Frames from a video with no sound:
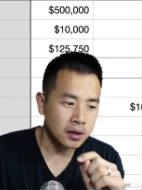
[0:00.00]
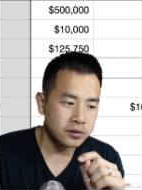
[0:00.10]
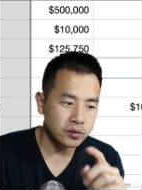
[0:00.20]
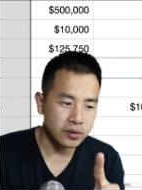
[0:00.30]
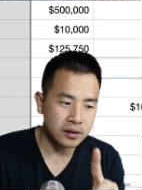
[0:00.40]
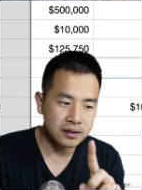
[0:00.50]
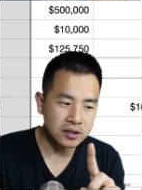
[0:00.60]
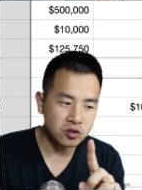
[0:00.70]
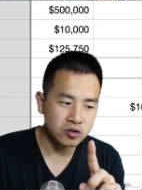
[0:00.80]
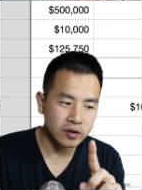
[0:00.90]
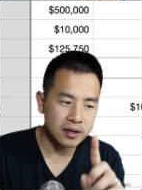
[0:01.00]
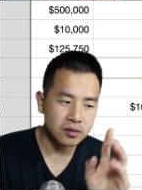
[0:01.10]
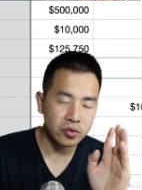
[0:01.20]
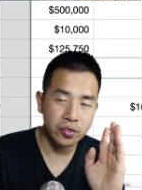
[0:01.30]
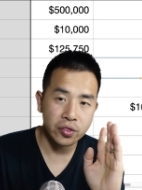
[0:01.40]
So this interest rate,
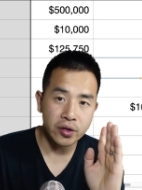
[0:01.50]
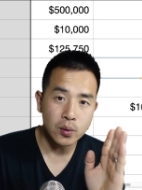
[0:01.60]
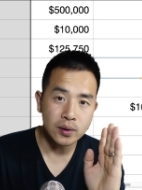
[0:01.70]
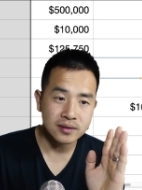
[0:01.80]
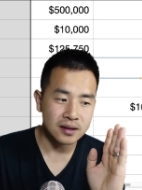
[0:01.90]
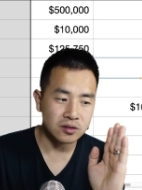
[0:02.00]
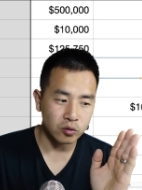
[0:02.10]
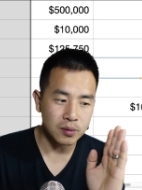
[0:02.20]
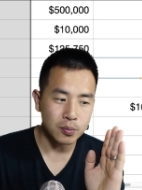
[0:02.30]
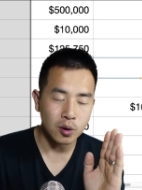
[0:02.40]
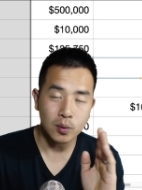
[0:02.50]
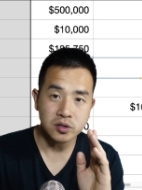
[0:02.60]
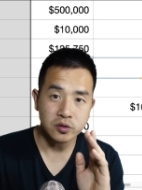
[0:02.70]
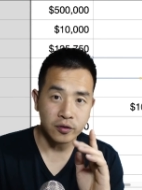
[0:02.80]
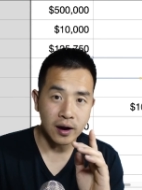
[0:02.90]
though it says three point one
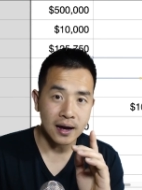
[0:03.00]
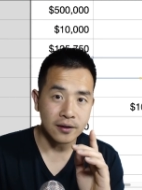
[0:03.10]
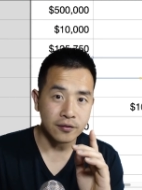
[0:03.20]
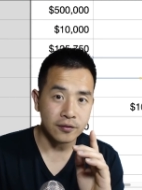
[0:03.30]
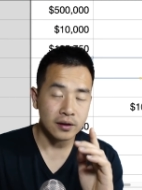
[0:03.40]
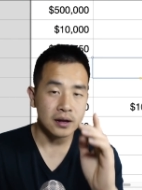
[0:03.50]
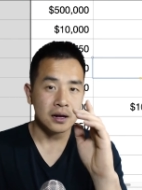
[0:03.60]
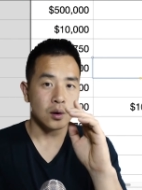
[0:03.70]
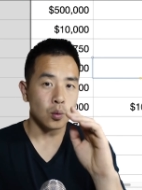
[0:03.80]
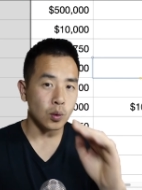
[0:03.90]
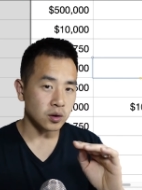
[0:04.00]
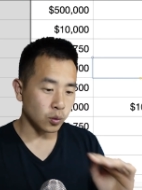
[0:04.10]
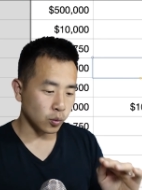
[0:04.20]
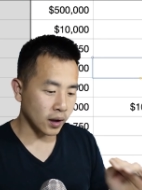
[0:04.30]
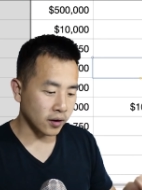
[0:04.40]
two five, what
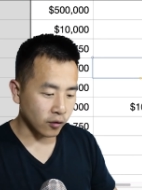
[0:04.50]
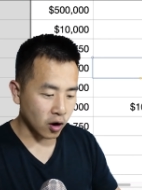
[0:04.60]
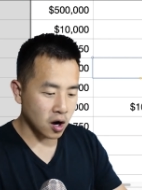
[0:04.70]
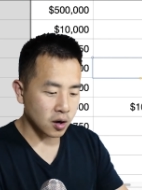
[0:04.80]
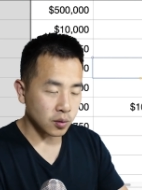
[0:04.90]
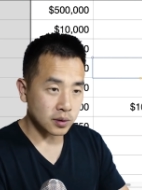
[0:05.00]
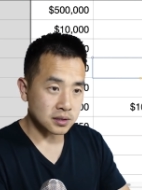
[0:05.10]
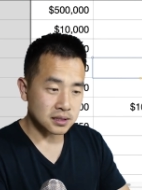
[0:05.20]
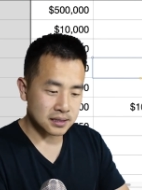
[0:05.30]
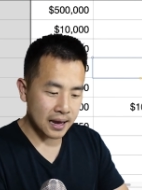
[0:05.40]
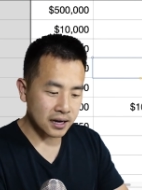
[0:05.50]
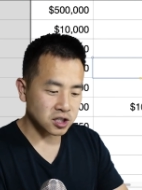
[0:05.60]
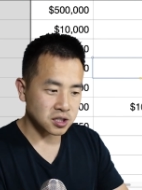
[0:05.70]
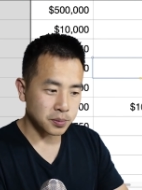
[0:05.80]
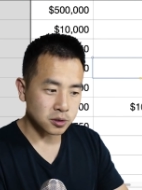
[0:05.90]
went wrong was it's
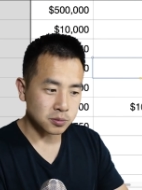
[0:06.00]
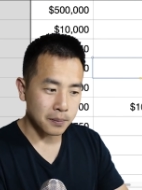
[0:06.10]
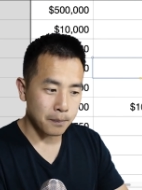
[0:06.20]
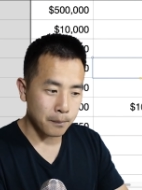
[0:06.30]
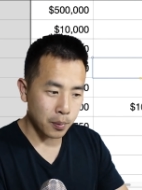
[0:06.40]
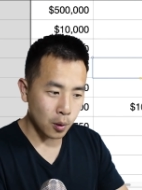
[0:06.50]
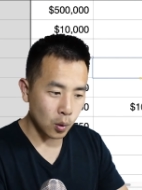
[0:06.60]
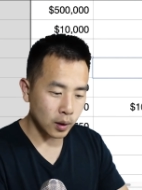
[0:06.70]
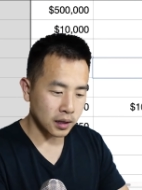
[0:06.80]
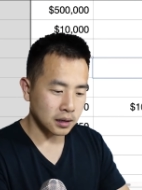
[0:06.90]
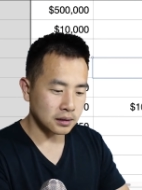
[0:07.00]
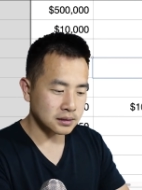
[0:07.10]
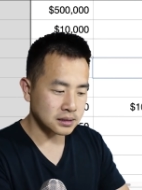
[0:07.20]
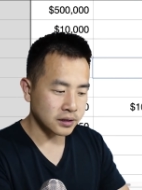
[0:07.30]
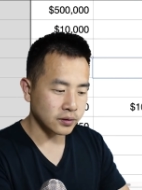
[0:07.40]
actually supposed to be zero point
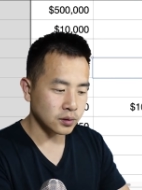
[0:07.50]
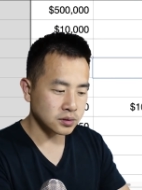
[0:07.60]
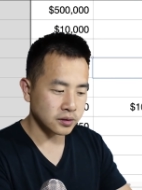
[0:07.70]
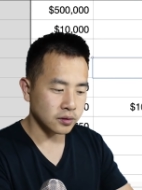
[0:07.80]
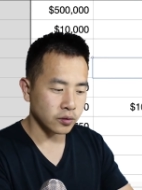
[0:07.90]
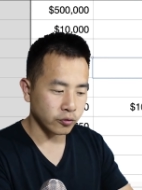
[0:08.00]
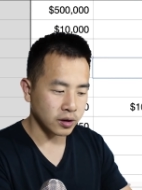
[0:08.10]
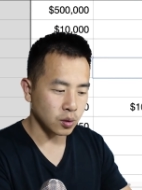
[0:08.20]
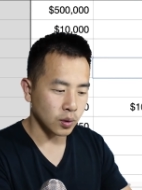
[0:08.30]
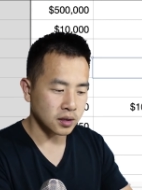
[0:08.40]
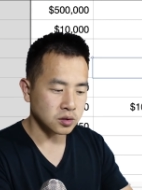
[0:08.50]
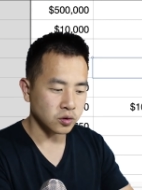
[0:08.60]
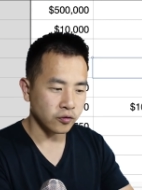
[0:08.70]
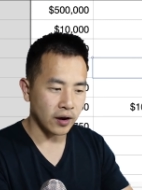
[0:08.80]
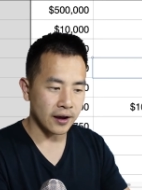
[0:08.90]
zero zero three one
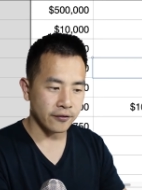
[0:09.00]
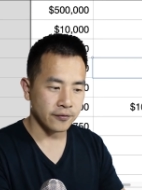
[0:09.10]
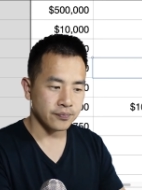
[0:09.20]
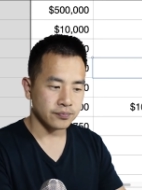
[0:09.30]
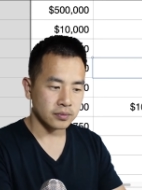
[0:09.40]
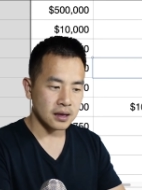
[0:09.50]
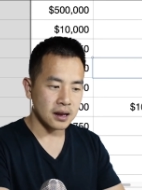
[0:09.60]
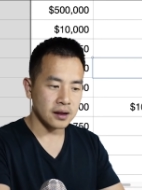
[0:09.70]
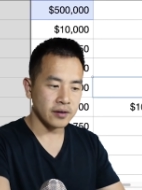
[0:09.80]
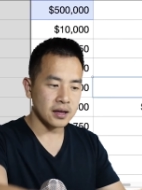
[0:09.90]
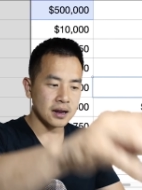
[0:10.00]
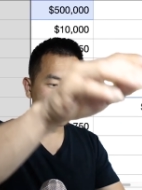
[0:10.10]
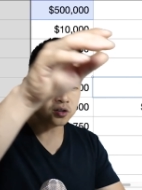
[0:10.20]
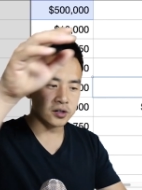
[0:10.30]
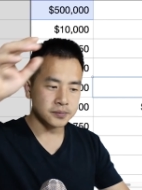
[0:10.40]
two five. And then if I hit
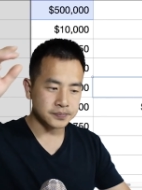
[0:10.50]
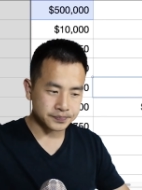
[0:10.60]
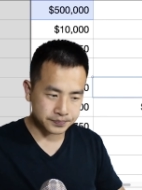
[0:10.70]
enter,